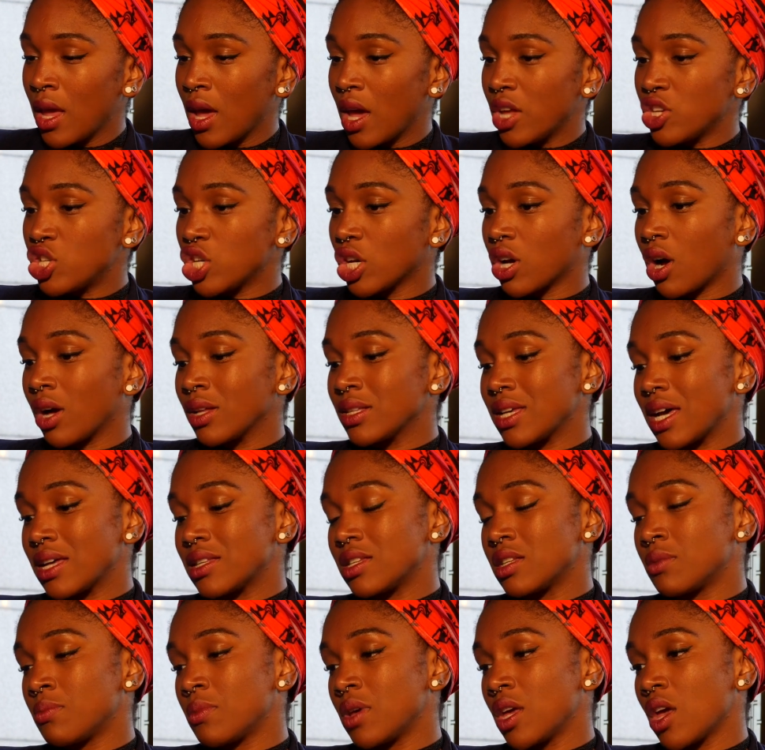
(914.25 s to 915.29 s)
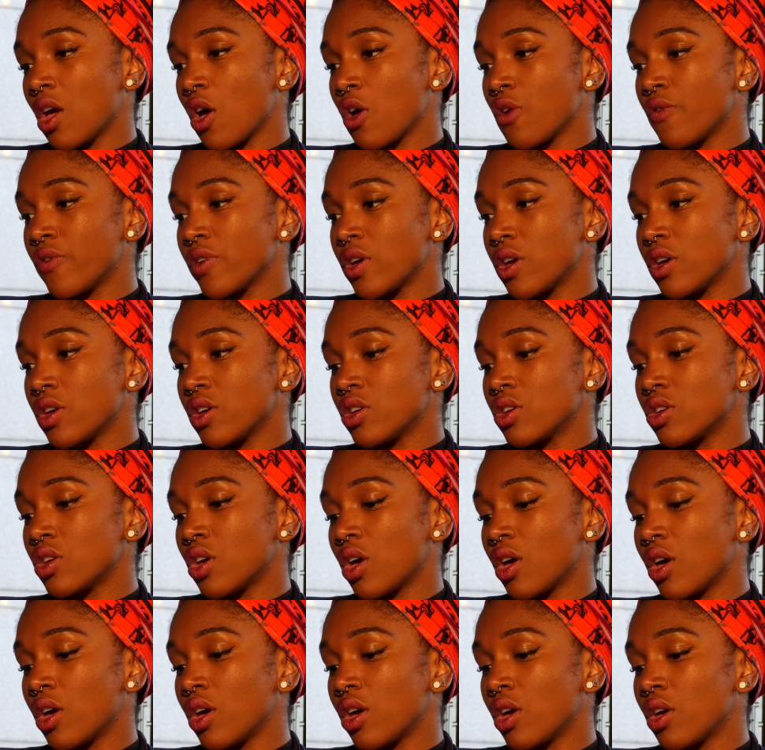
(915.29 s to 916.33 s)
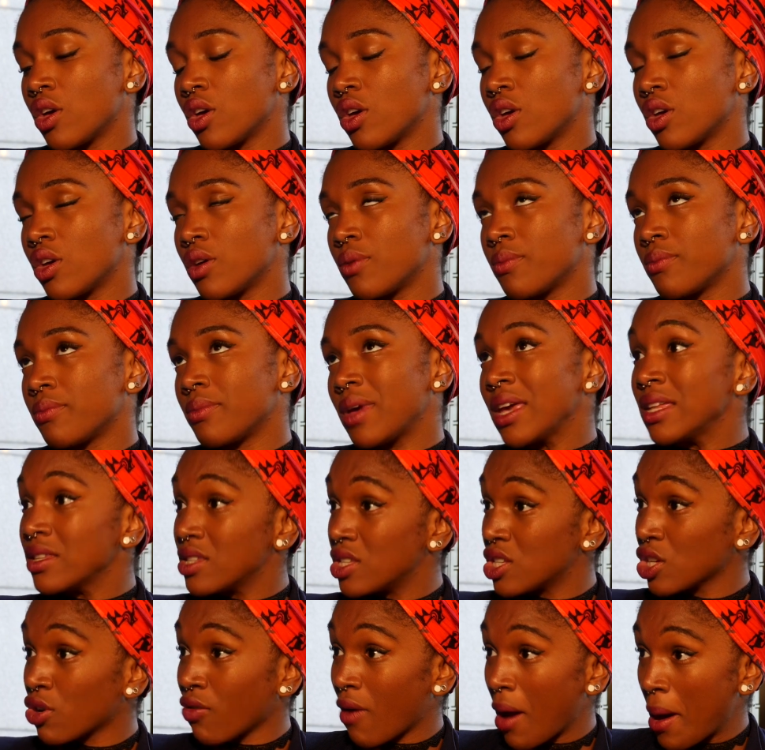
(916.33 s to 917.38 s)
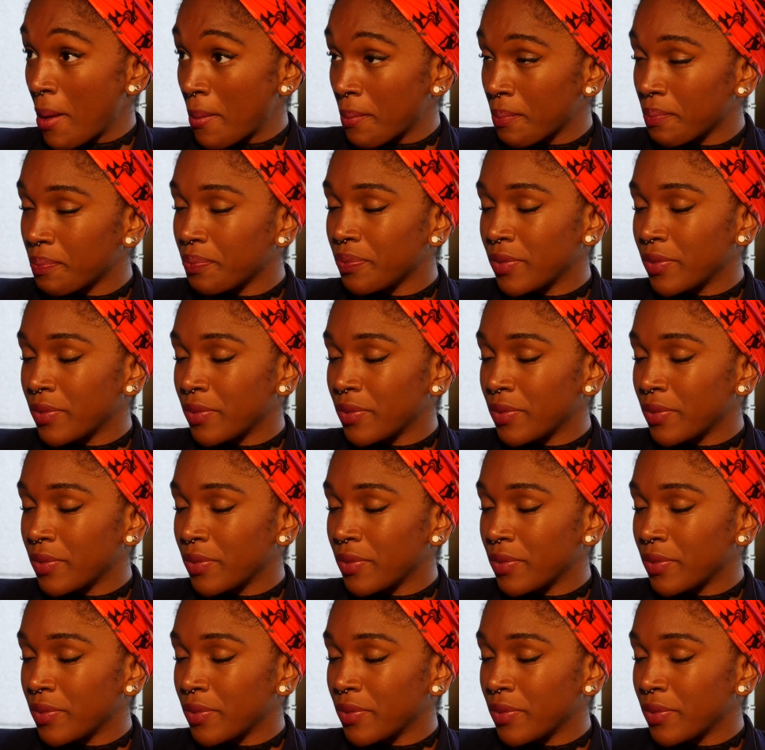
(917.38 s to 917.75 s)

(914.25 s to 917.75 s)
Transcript: and she contacted me over Instagram